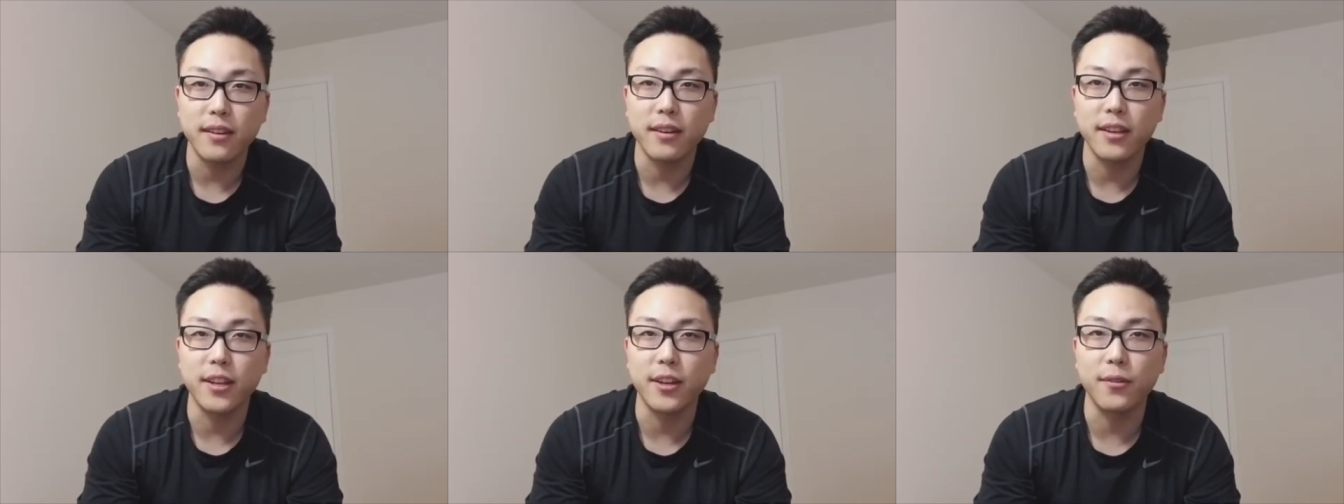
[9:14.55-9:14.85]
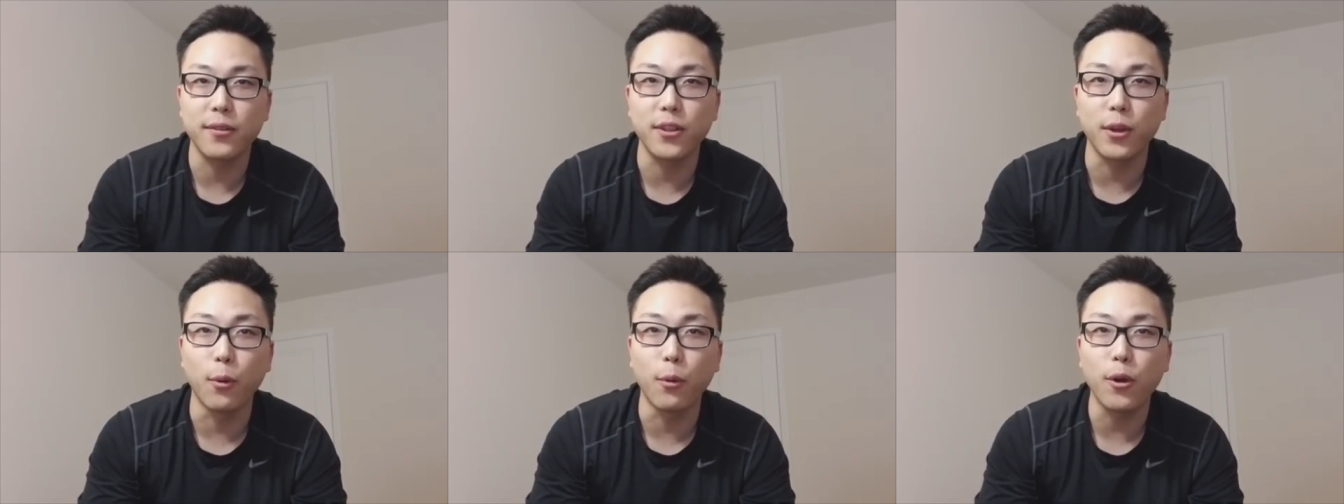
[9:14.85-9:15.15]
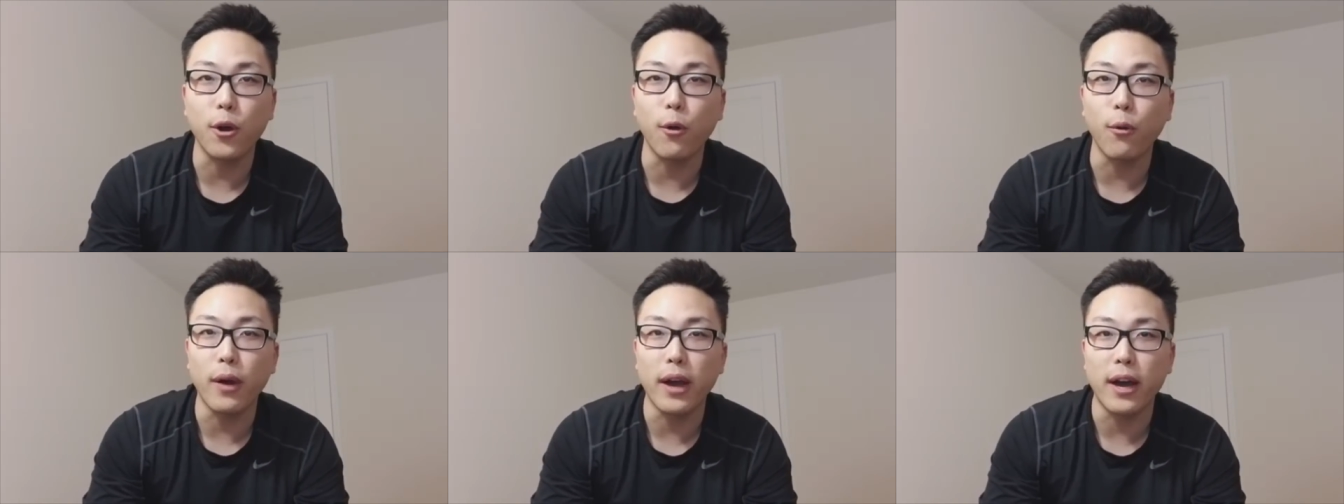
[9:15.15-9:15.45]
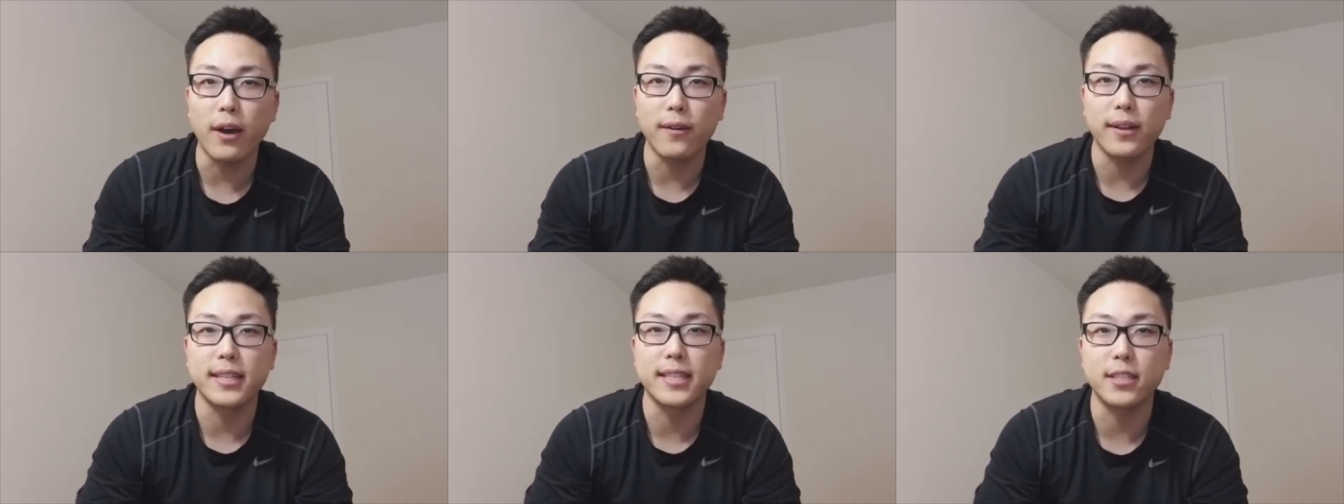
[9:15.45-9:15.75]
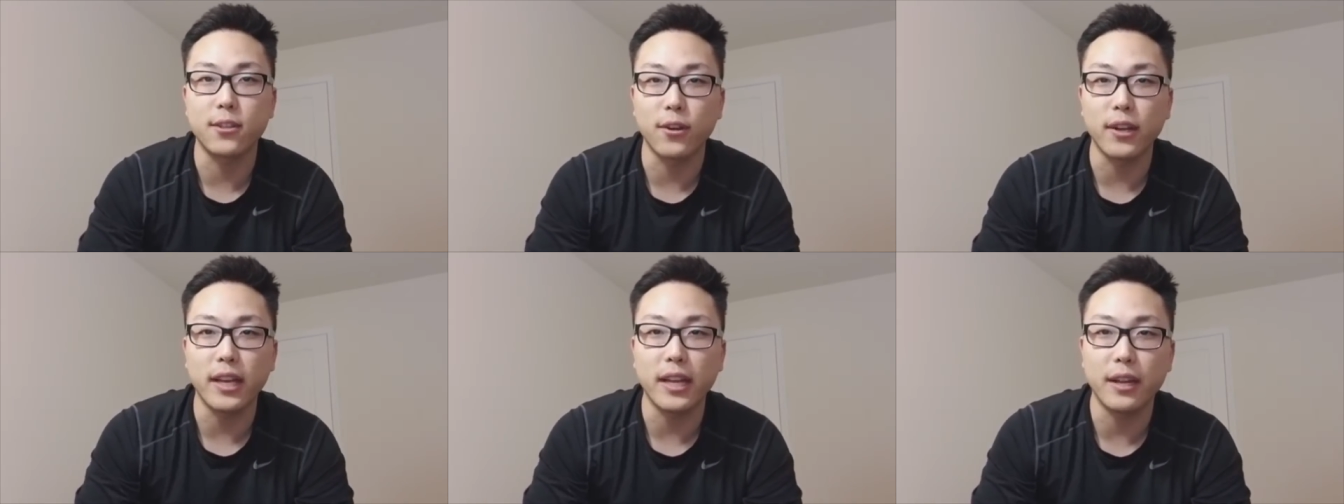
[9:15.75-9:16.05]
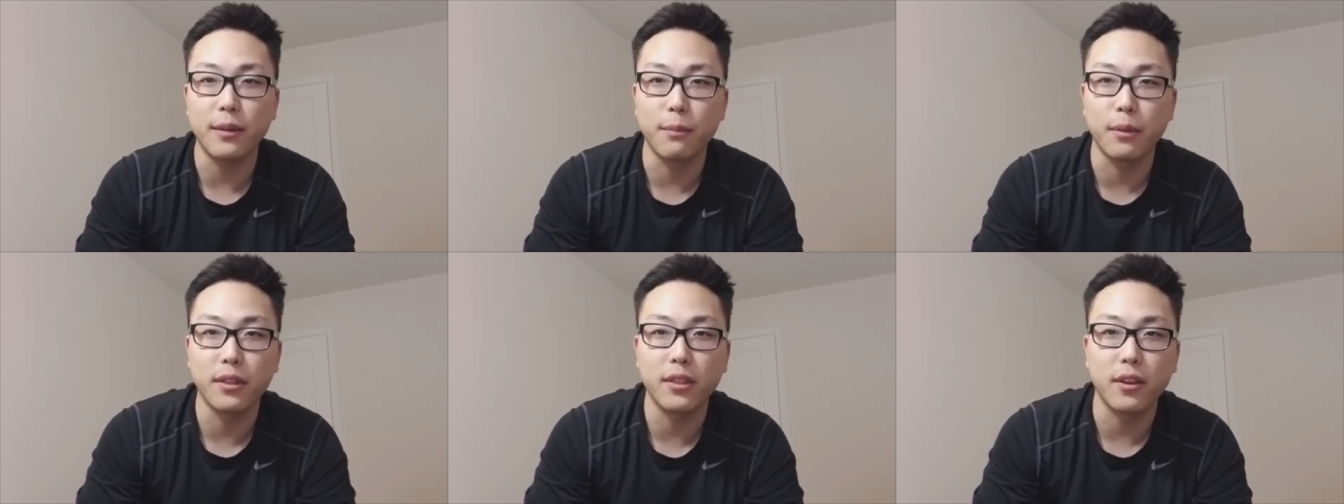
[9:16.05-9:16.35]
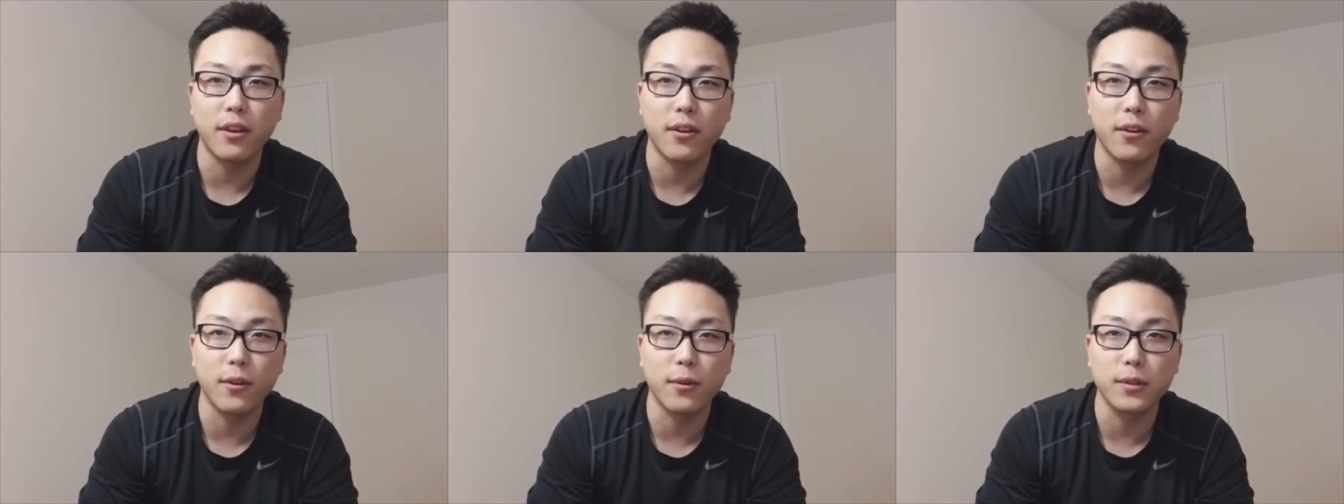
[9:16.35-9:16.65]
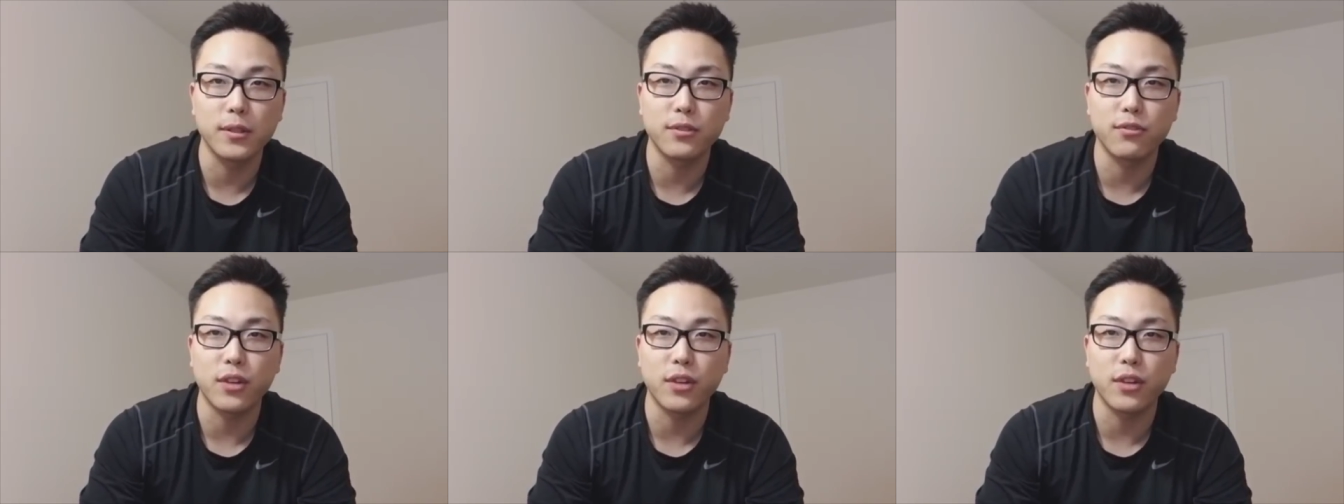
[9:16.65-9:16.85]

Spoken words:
Don't go out and start eating McDonald's